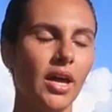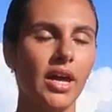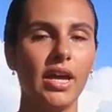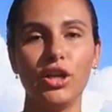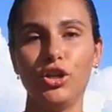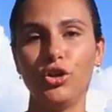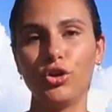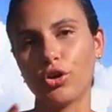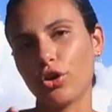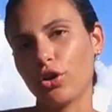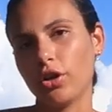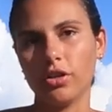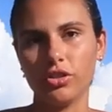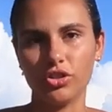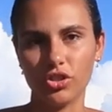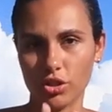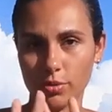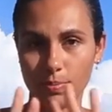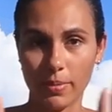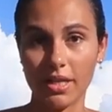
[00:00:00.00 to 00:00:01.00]
and you're gonna
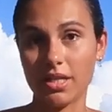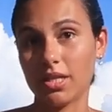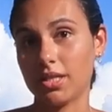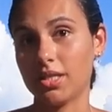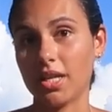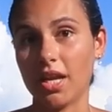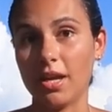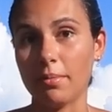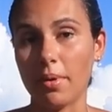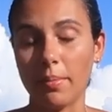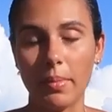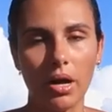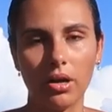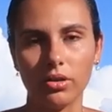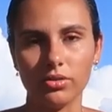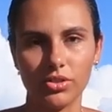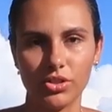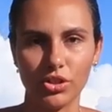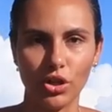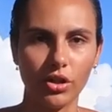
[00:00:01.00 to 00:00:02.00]
just pay the same
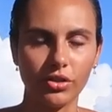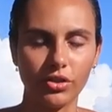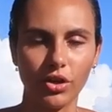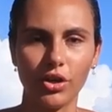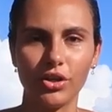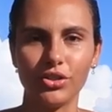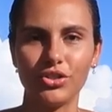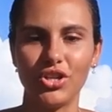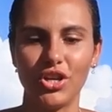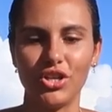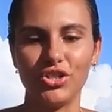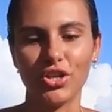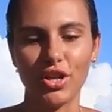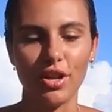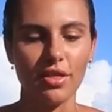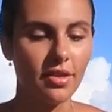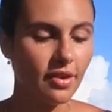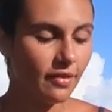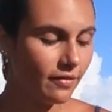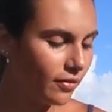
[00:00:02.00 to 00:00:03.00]
amount. It's not gonna change
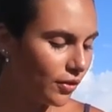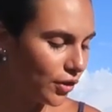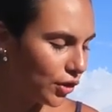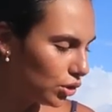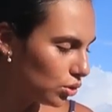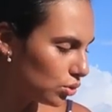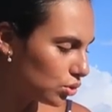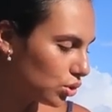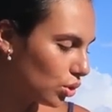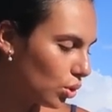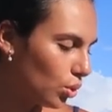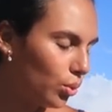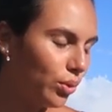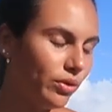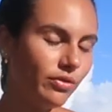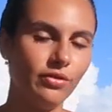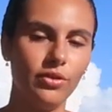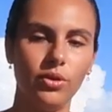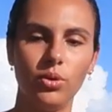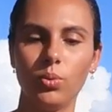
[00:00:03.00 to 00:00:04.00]
anything for you. So
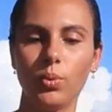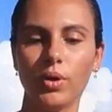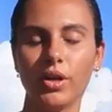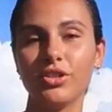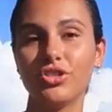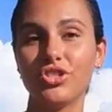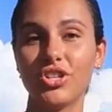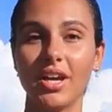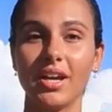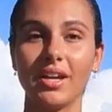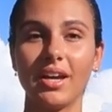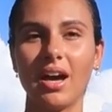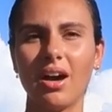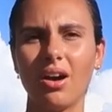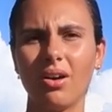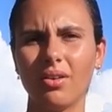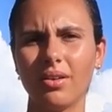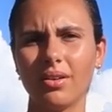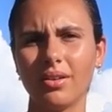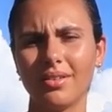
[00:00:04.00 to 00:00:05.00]
if you want to check
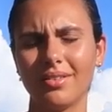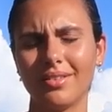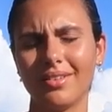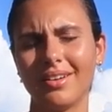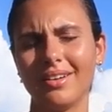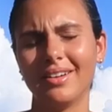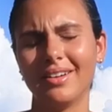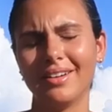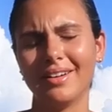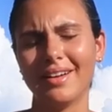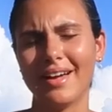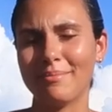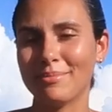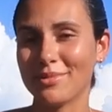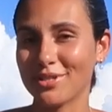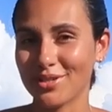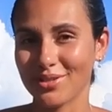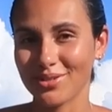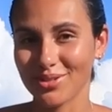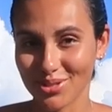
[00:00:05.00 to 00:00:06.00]
our uh,
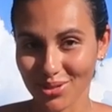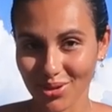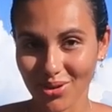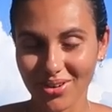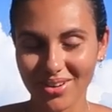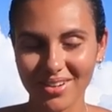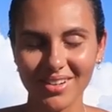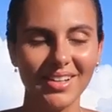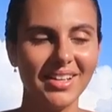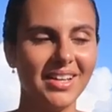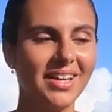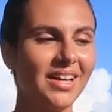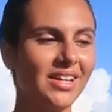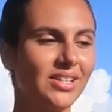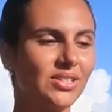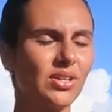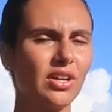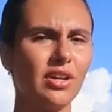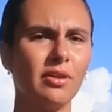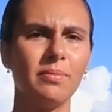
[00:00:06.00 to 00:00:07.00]
Amazon store,
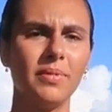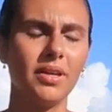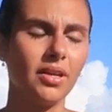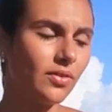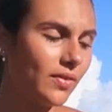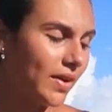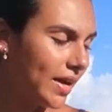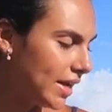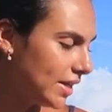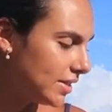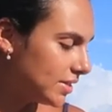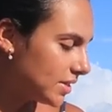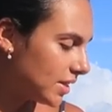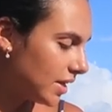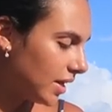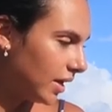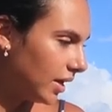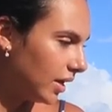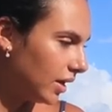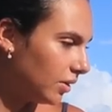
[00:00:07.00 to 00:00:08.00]
it's gonna be great.
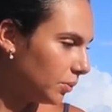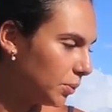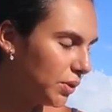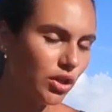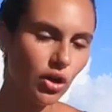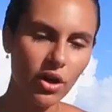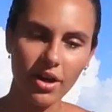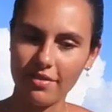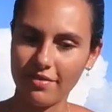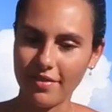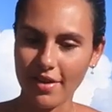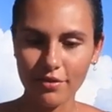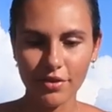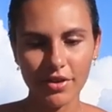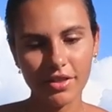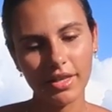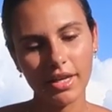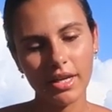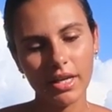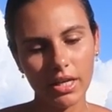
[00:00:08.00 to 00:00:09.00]
And we don't have
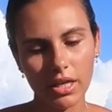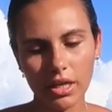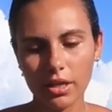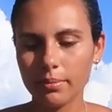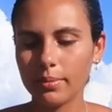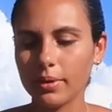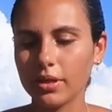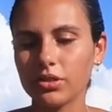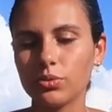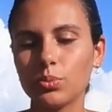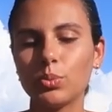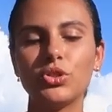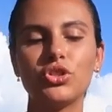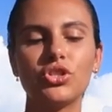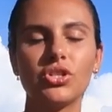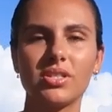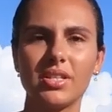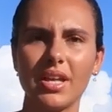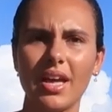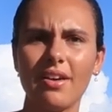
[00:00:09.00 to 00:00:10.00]
everything here, but we
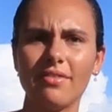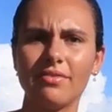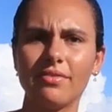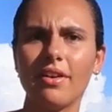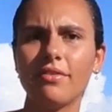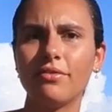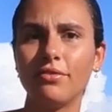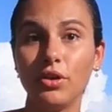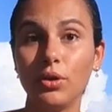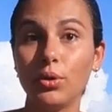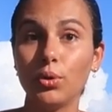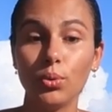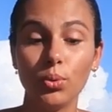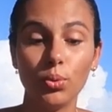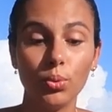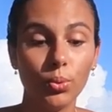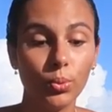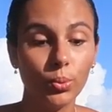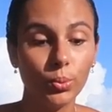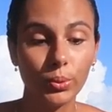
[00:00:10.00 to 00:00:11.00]
just have a
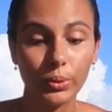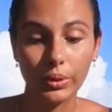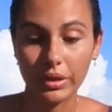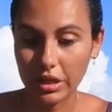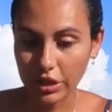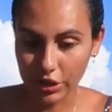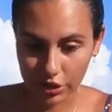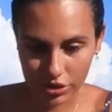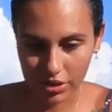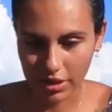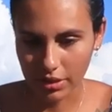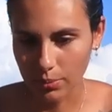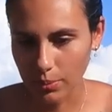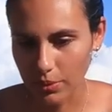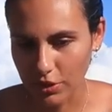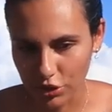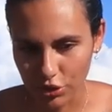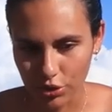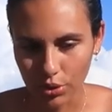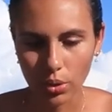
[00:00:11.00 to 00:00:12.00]
few gears that
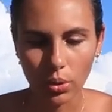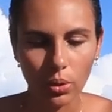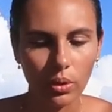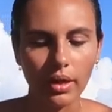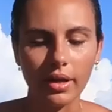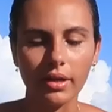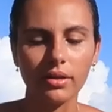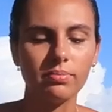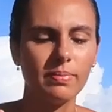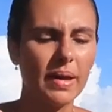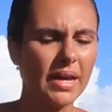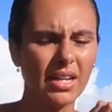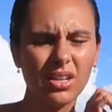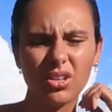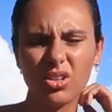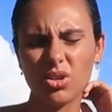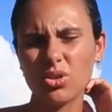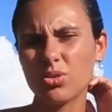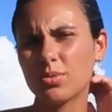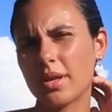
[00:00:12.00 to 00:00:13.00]
we show, like
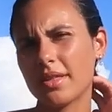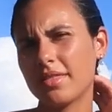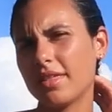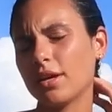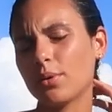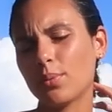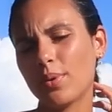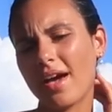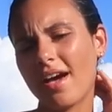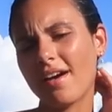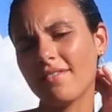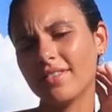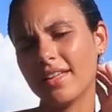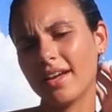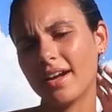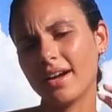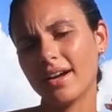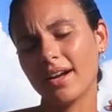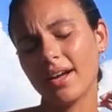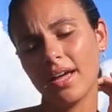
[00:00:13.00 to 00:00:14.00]
packing cubes I think we have
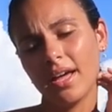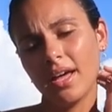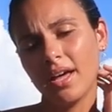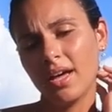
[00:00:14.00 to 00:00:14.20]
there,